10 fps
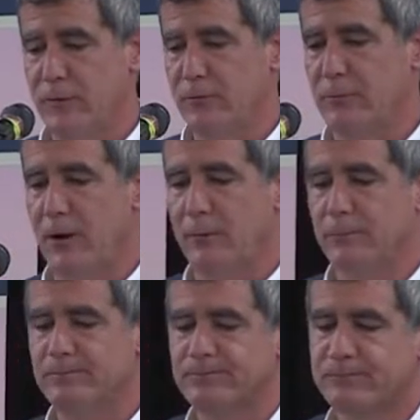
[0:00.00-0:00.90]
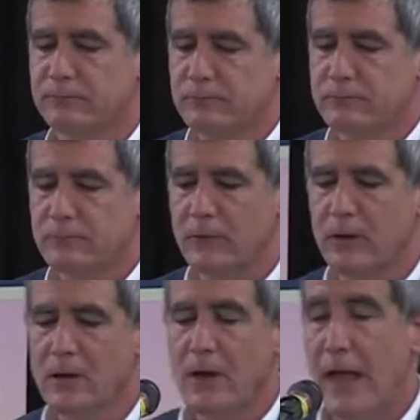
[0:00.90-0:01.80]
that was a problem.
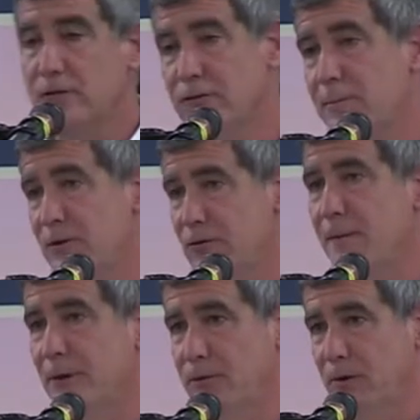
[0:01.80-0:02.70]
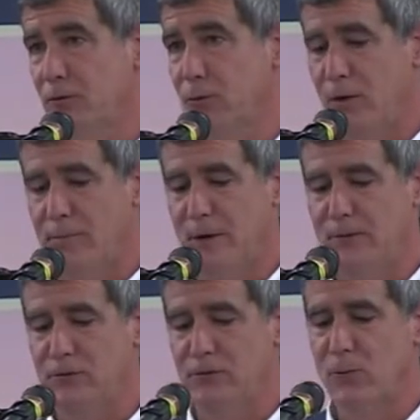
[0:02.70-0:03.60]
And some Islamic thinkers worried about
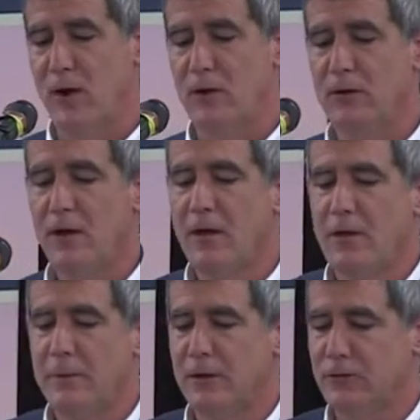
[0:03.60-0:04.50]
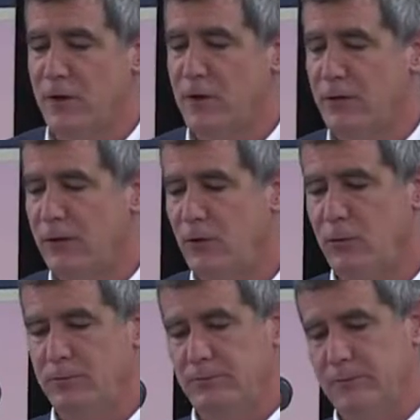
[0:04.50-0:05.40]
this as well. I mean, Ghazali,
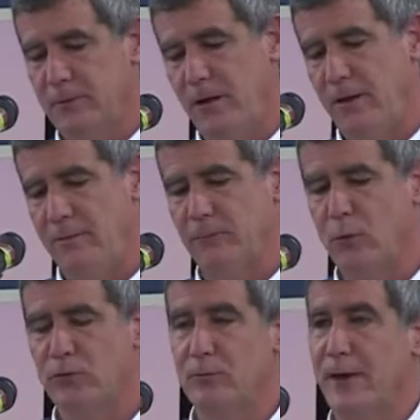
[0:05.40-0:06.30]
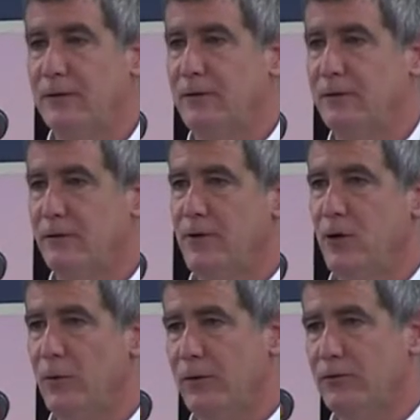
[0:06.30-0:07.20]
who uh, wasn't reacting to
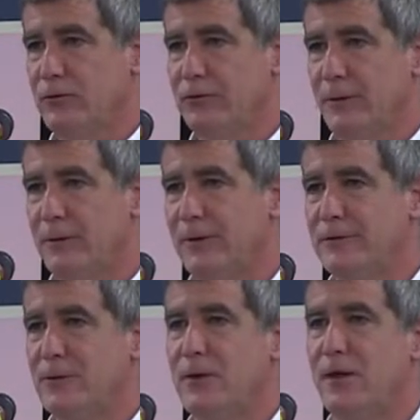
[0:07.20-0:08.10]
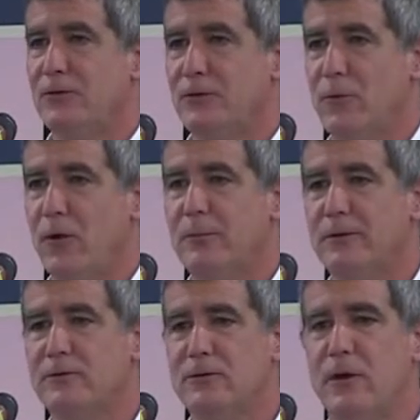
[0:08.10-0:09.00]
Averroes because that would get the chronology wrong,
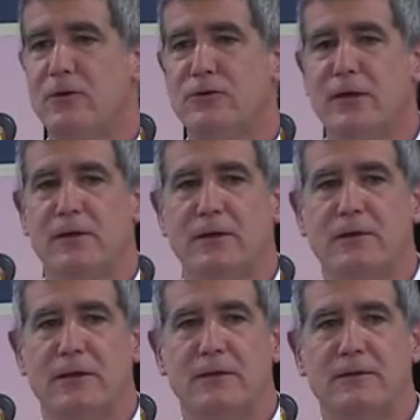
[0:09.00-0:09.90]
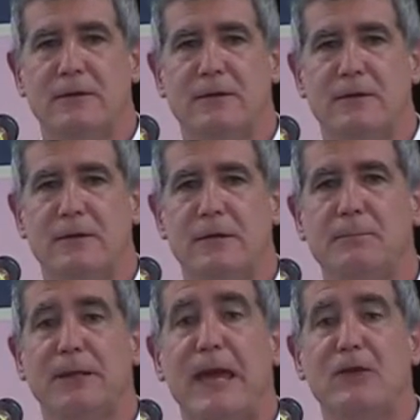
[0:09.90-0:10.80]
but understanding the, the
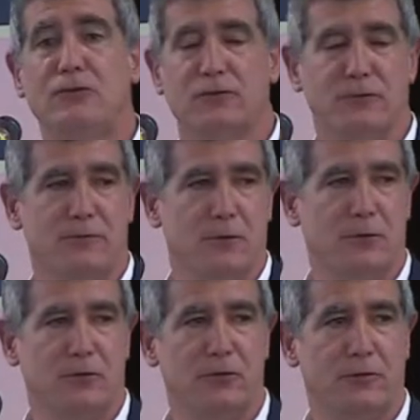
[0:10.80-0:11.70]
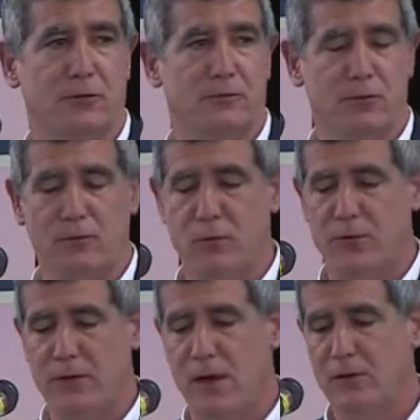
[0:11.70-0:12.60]
implications of the Aristotelian view for
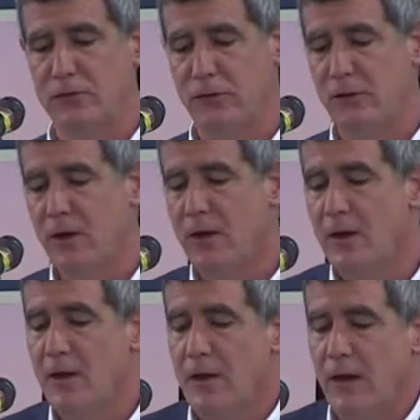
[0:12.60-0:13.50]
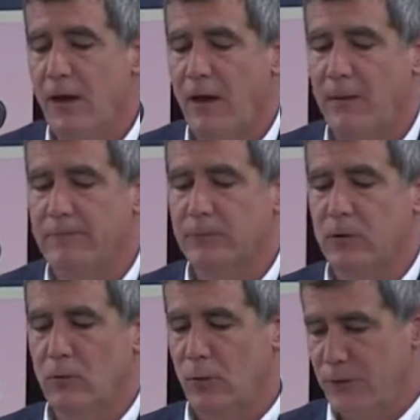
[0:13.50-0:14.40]
theology um,
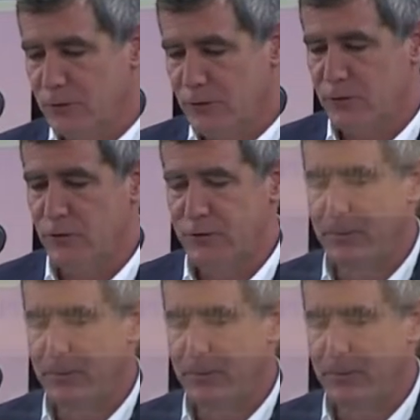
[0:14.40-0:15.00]
raised concerns